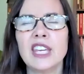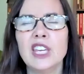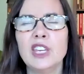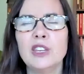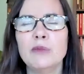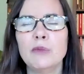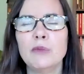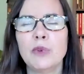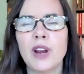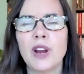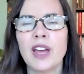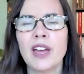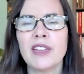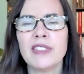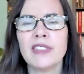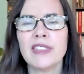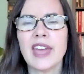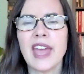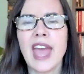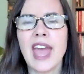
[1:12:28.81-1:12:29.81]

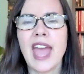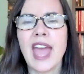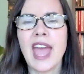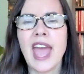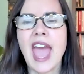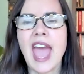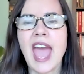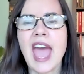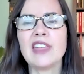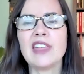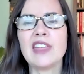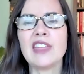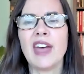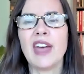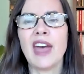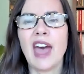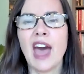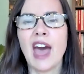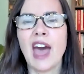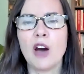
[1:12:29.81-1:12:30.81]
in-breath
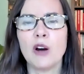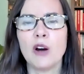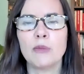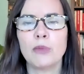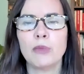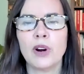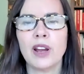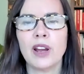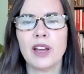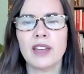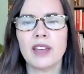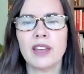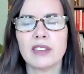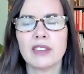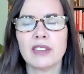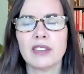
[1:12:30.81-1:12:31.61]
and the out-breath.